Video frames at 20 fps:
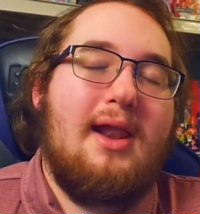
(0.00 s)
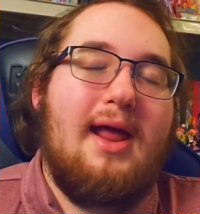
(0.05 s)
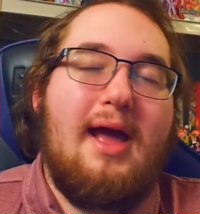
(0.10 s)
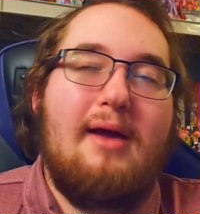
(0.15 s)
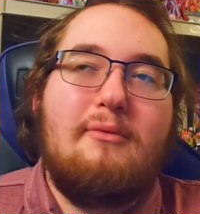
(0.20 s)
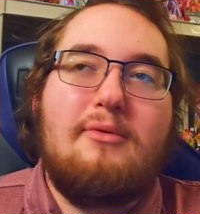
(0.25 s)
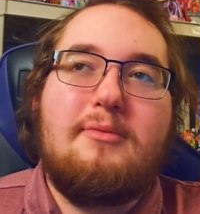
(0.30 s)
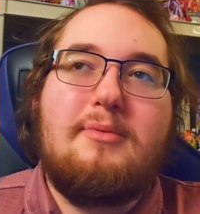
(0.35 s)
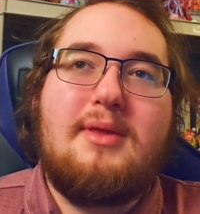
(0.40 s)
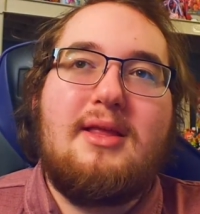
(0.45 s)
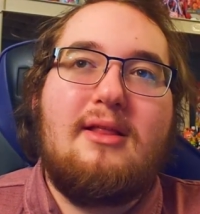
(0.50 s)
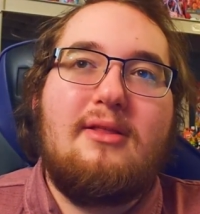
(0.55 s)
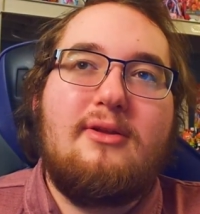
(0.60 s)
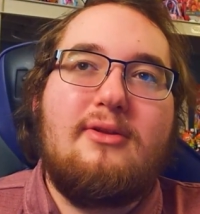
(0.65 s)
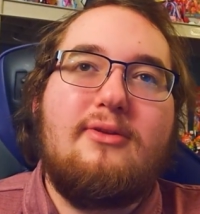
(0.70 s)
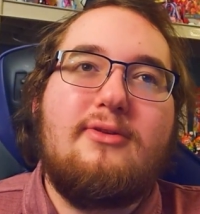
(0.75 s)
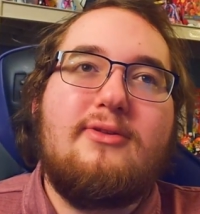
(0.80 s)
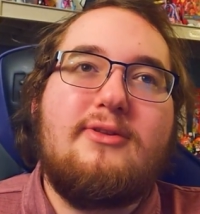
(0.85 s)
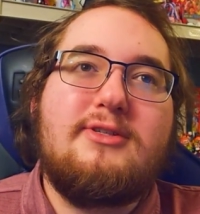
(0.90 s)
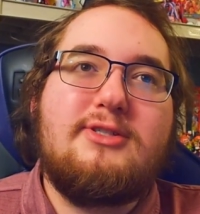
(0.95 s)
I would be a
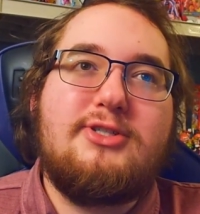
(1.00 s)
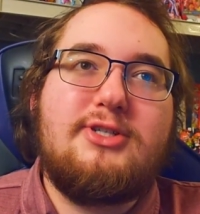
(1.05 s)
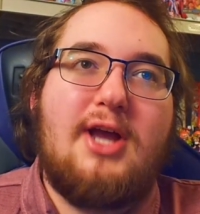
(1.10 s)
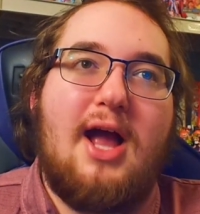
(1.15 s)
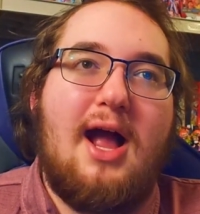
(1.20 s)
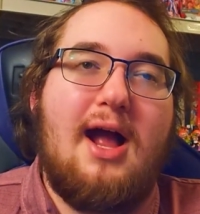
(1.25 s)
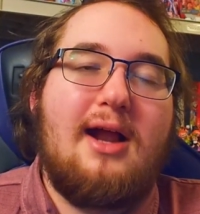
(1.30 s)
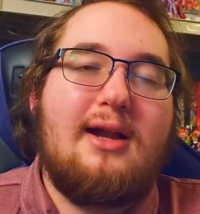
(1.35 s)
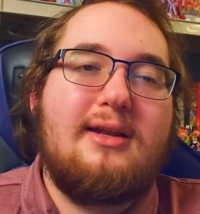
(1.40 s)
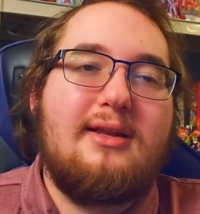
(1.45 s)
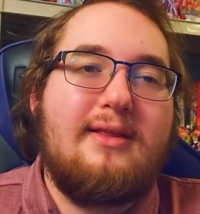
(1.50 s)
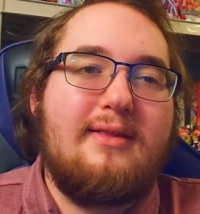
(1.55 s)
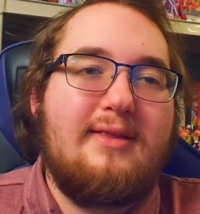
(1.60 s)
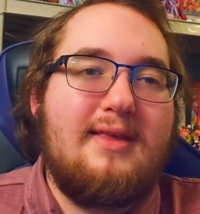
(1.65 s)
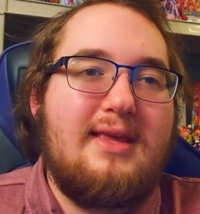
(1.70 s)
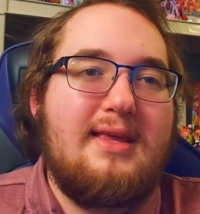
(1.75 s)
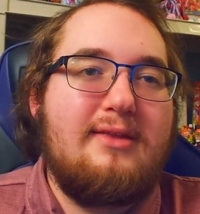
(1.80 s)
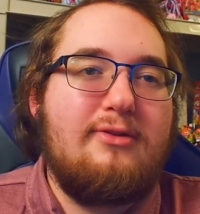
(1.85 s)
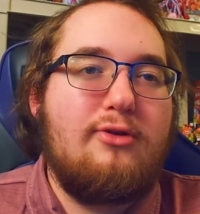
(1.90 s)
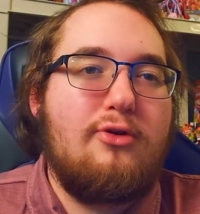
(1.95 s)
little shocked to
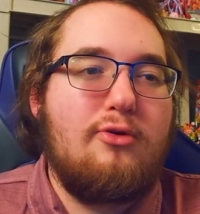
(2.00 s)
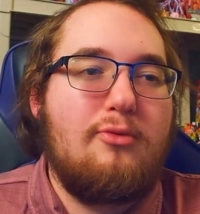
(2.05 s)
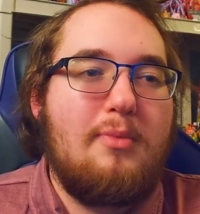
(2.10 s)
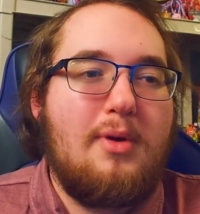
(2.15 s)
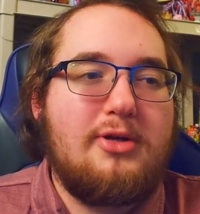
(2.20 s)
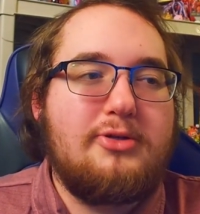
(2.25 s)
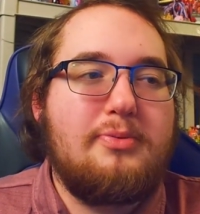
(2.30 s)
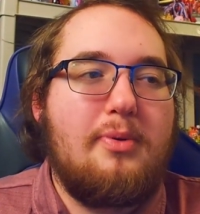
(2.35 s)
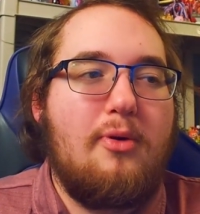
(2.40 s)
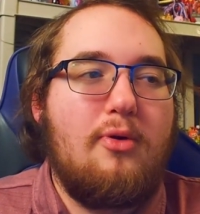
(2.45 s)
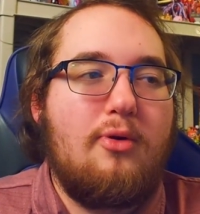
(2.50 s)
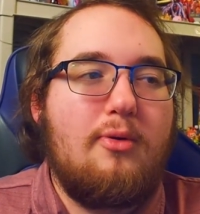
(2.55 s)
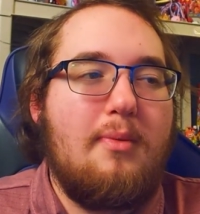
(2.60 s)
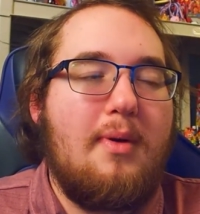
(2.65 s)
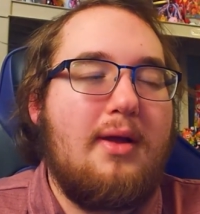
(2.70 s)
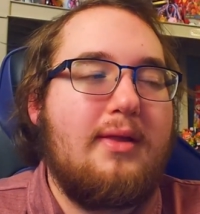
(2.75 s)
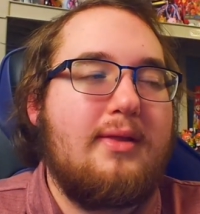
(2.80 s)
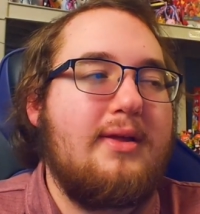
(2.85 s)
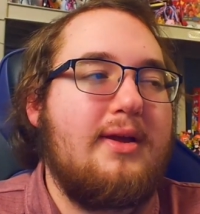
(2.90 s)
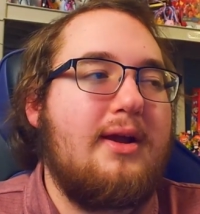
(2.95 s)
see too much
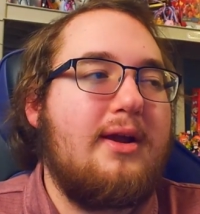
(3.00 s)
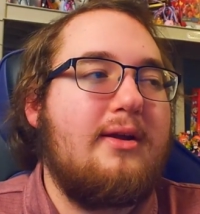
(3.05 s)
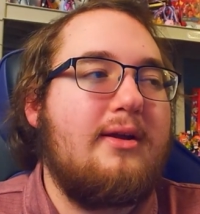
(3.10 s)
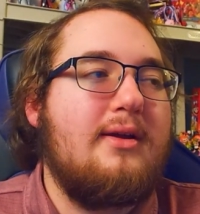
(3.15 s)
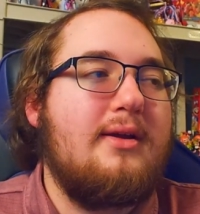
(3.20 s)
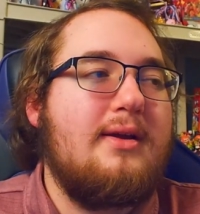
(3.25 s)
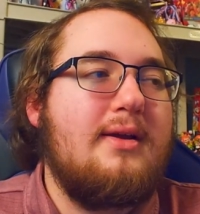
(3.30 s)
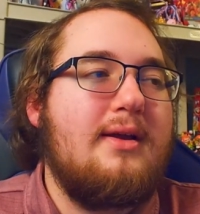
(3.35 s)
Pokemon there.